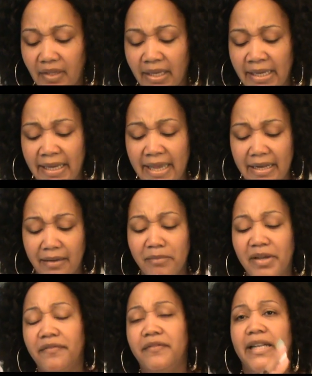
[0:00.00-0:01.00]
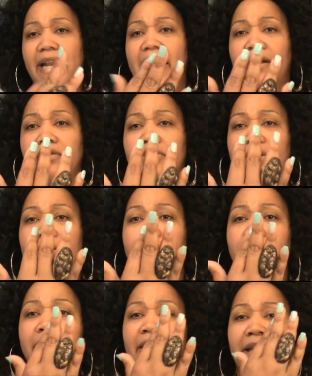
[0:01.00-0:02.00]
and kind of buffed it out. So
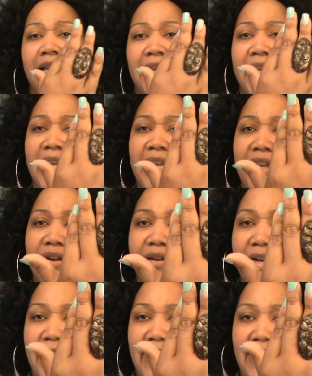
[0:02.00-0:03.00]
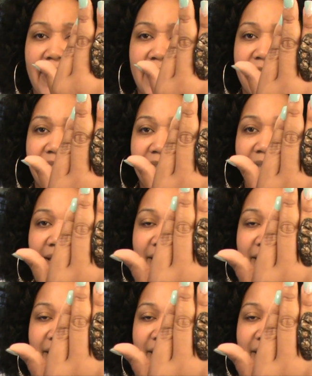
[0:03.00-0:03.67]
here it is.